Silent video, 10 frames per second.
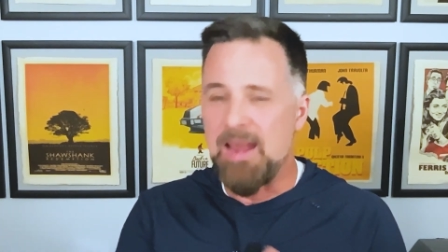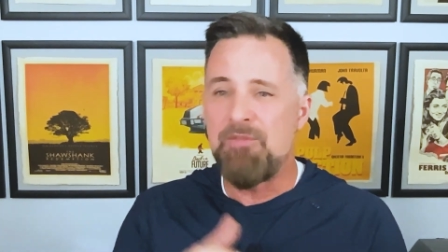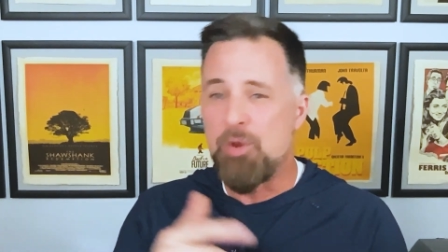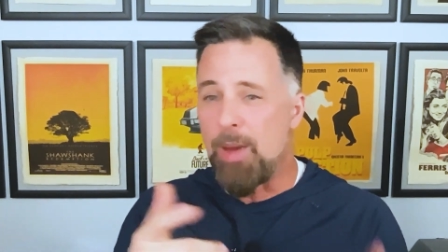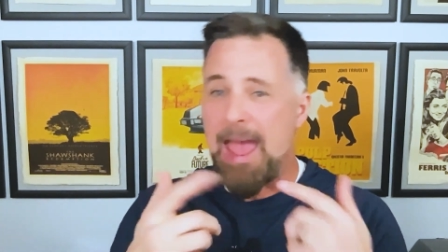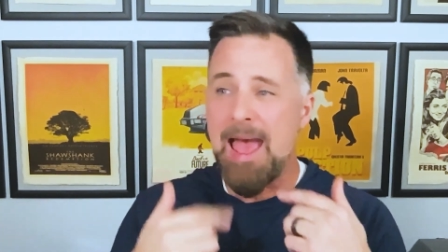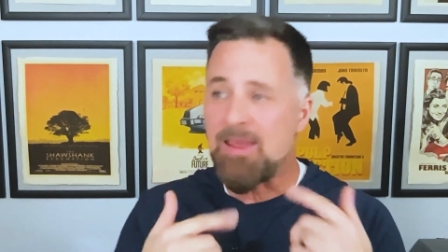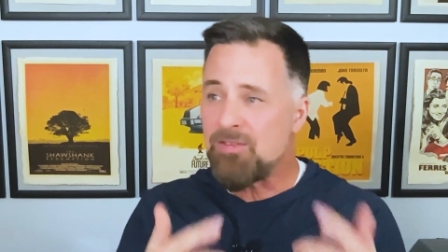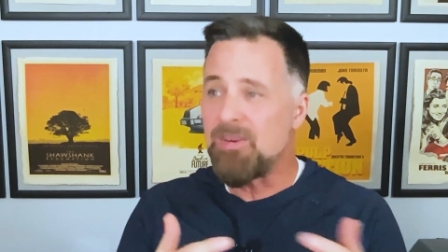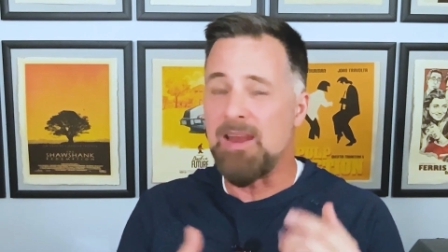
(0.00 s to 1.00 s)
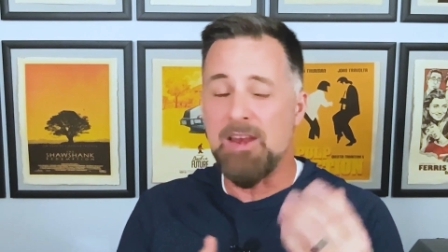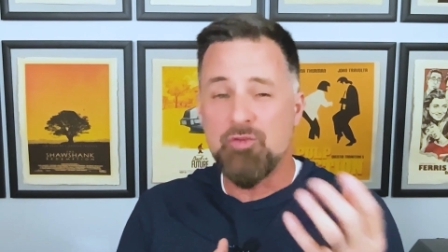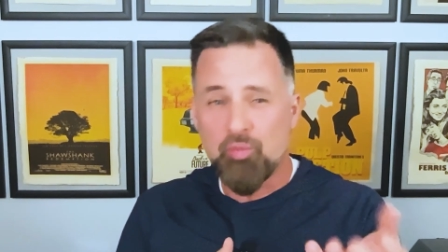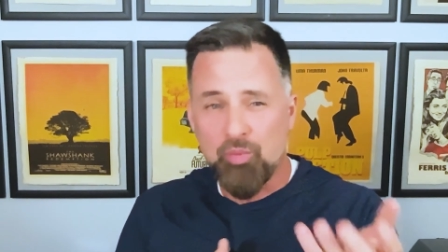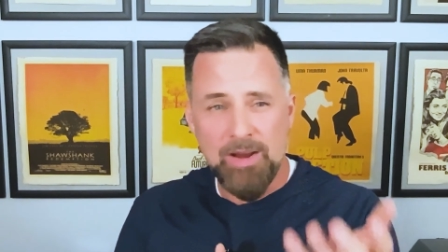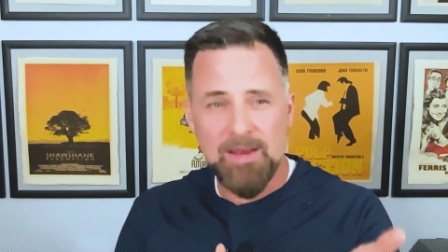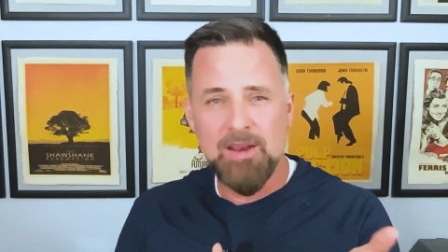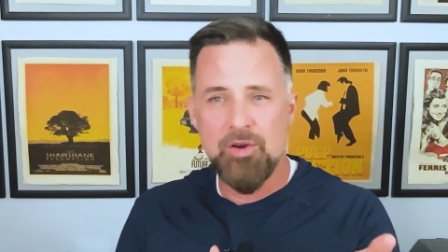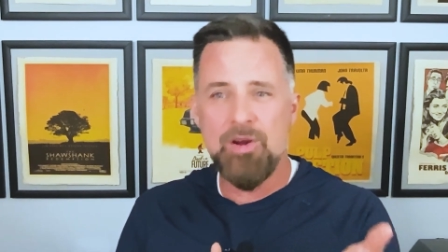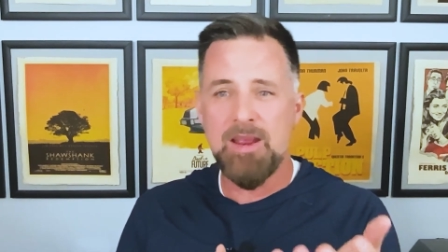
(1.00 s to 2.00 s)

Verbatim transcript: And if you ask it, it's really good